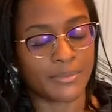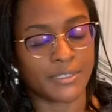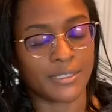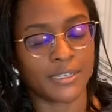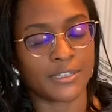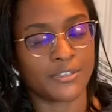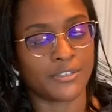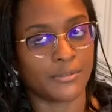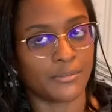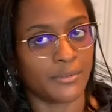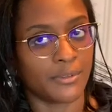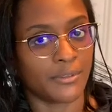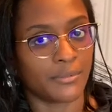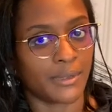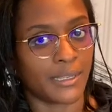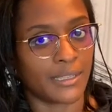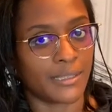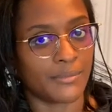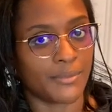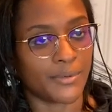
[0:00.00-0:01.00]
like 2 and 3
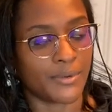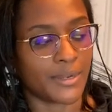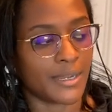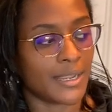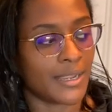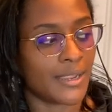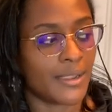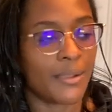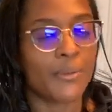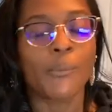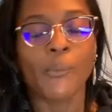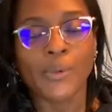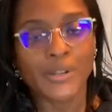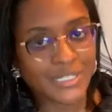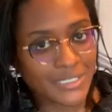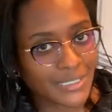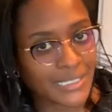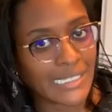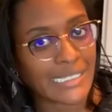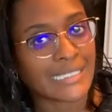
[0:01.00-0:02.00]
in the morning, which
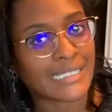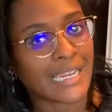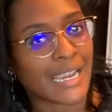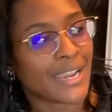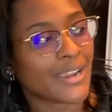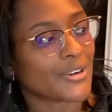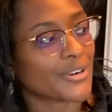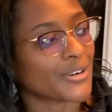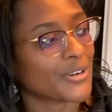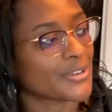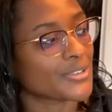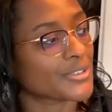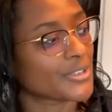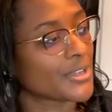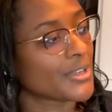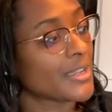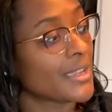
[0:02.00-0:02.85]
leads to errors.